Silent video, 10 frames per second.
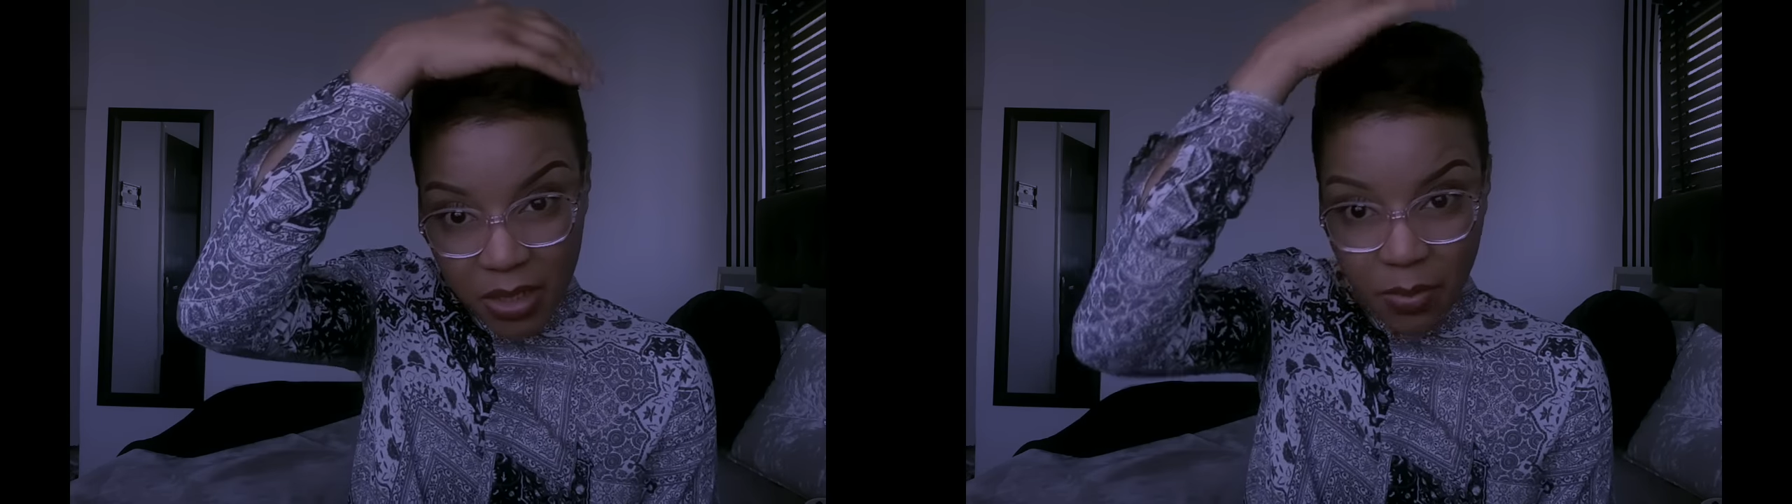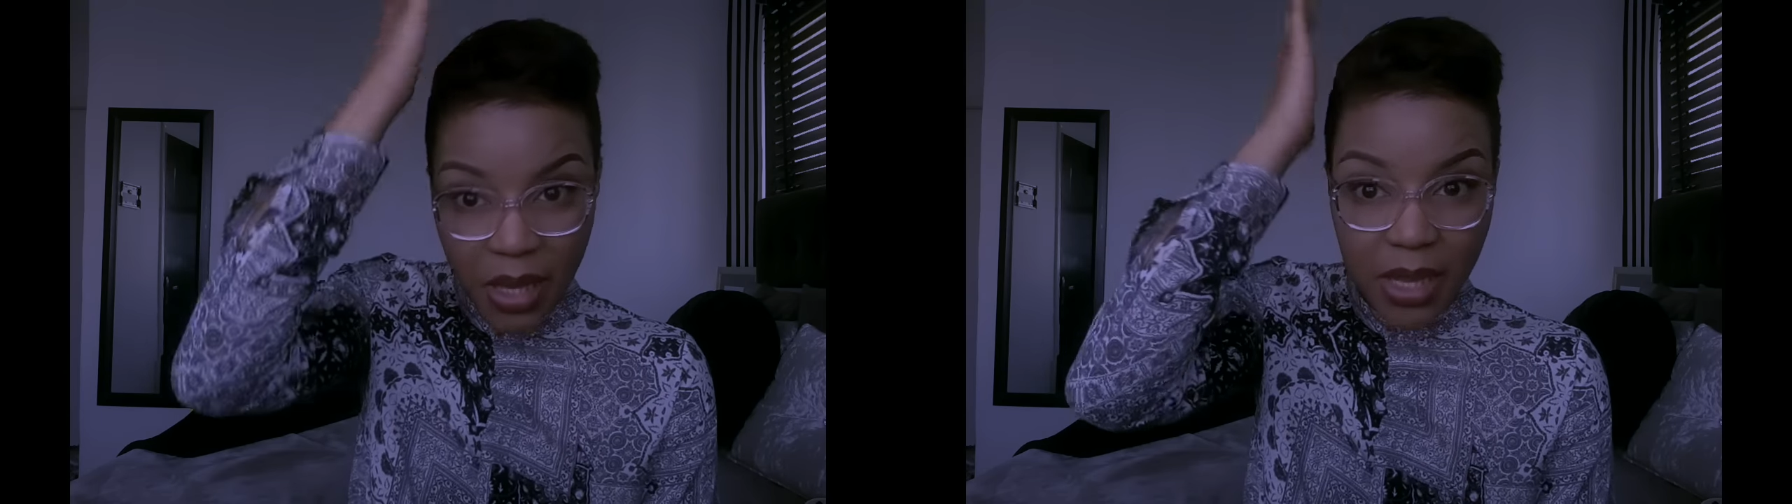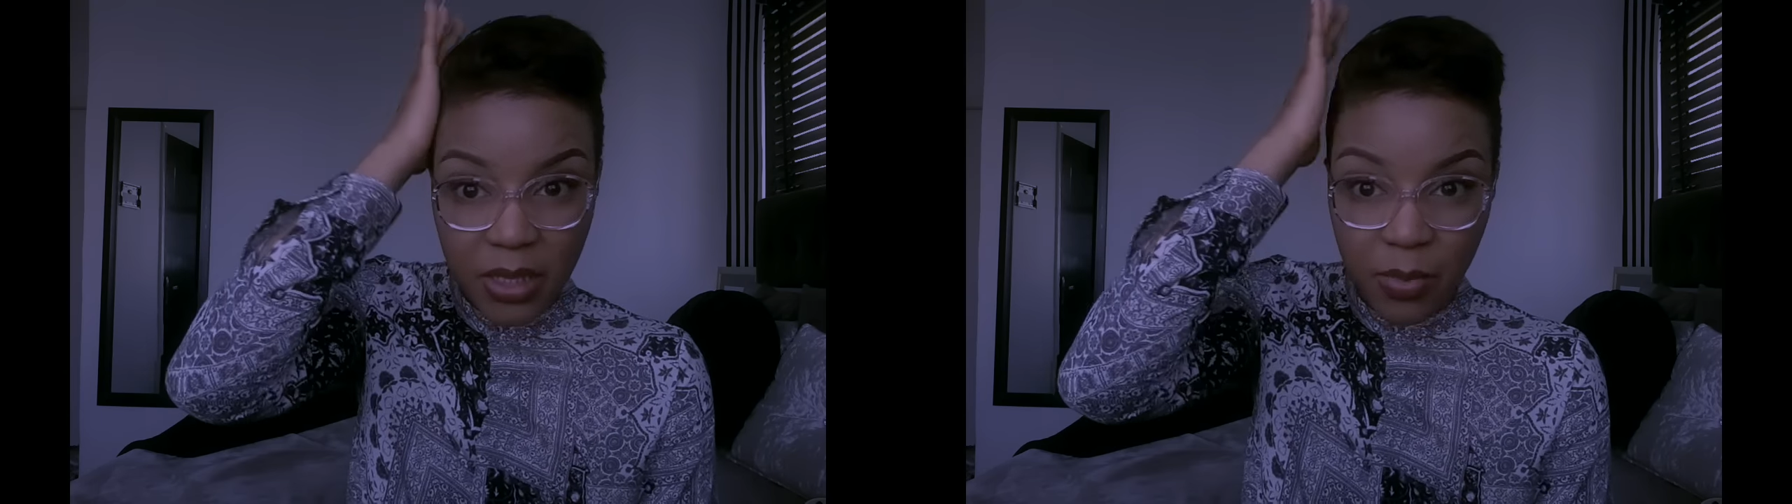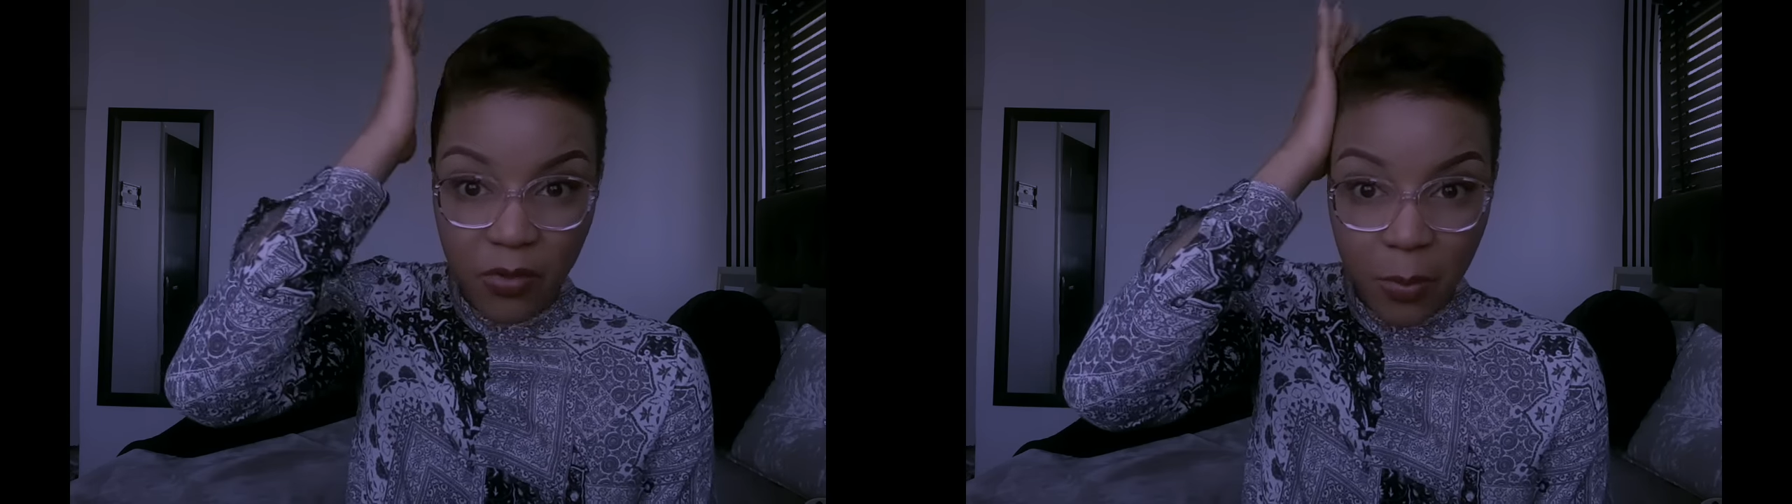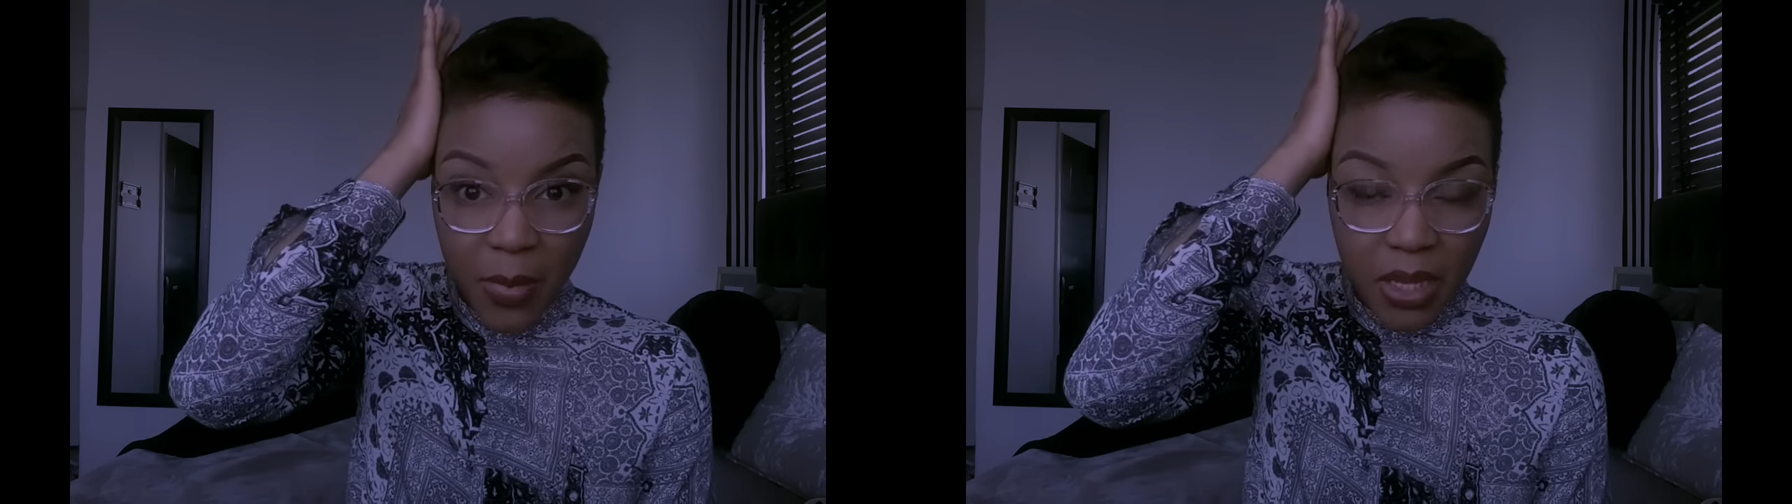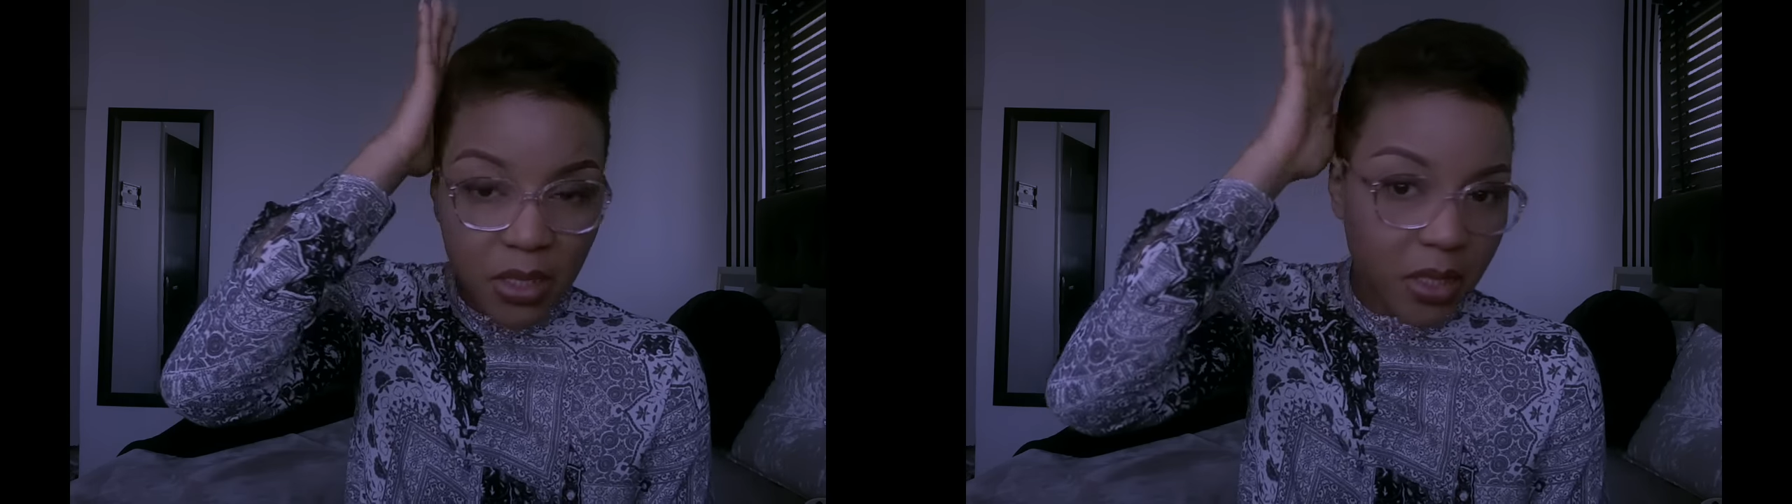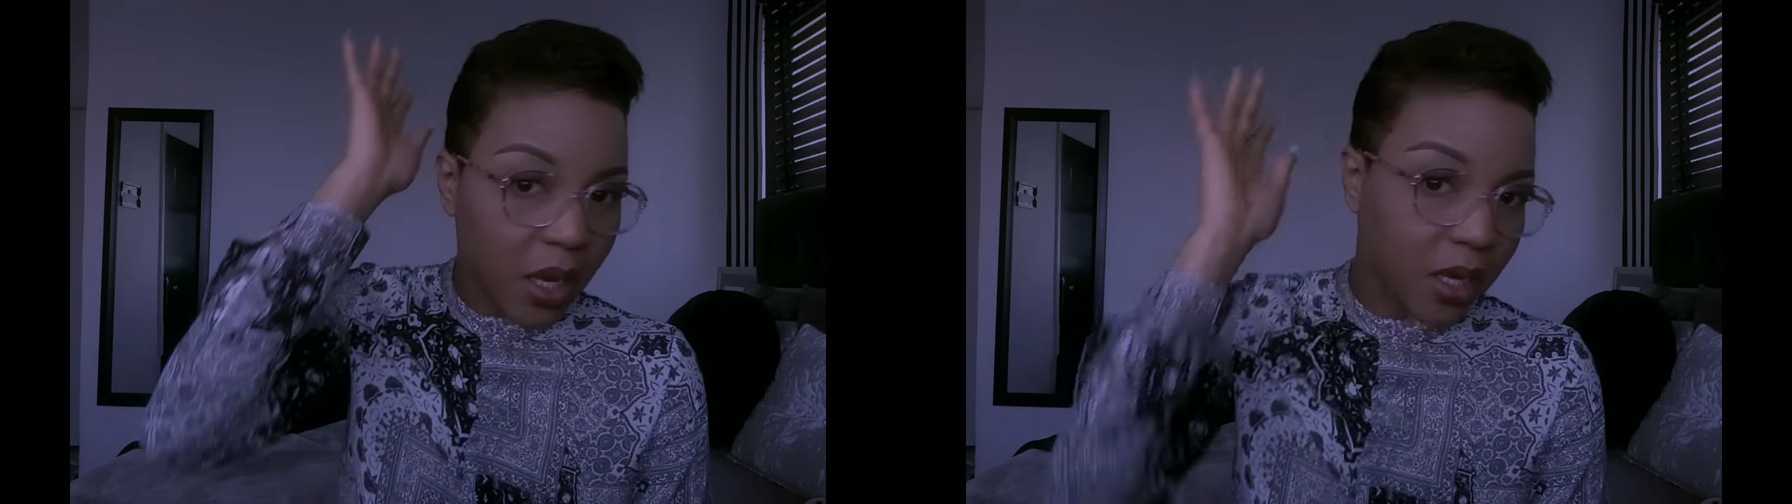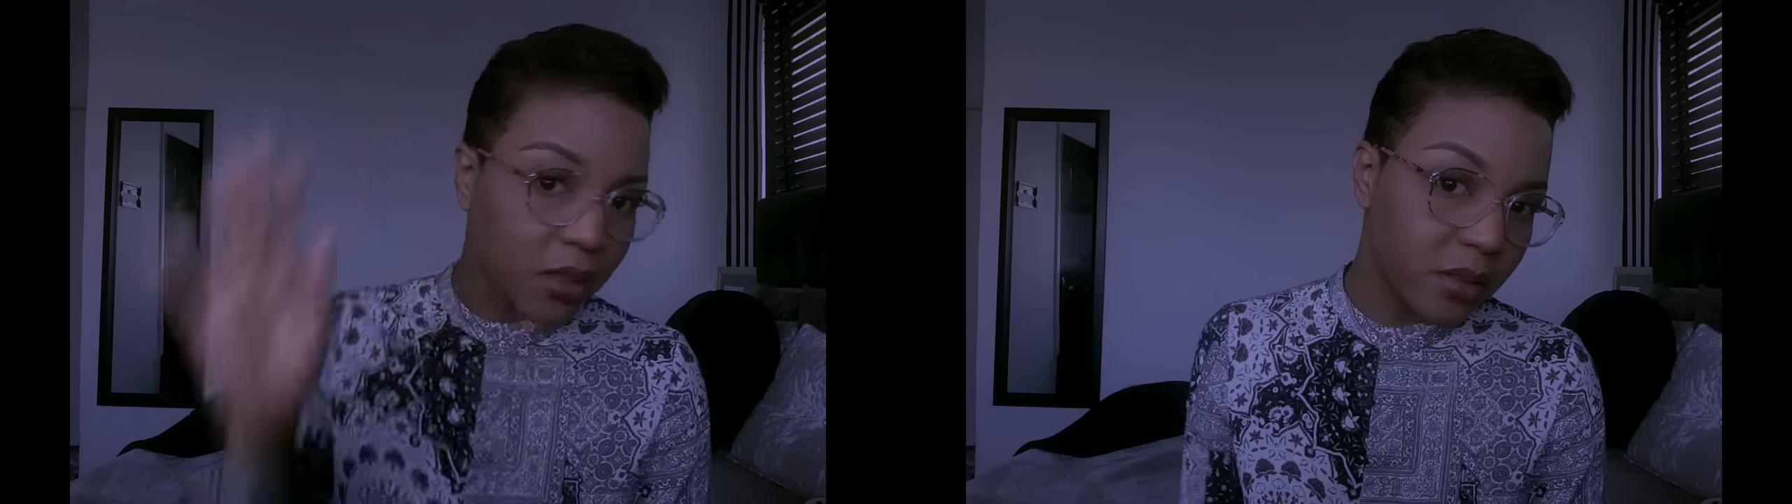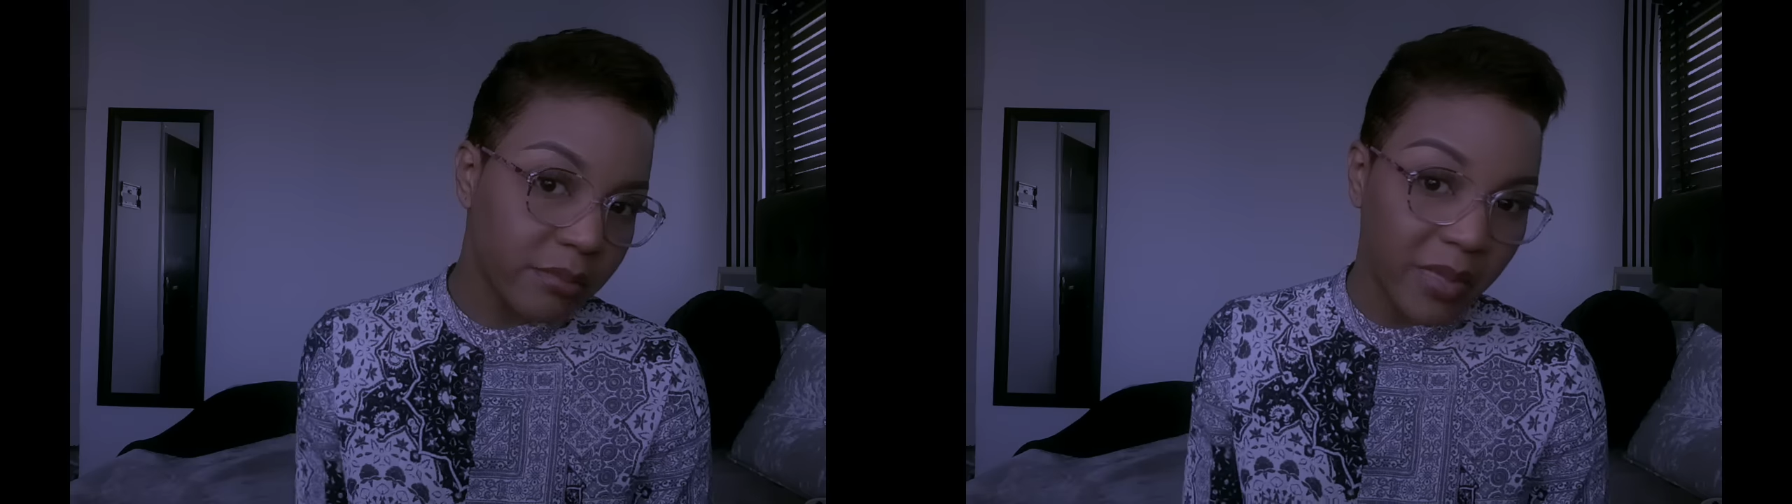My hair's a bit of a mess and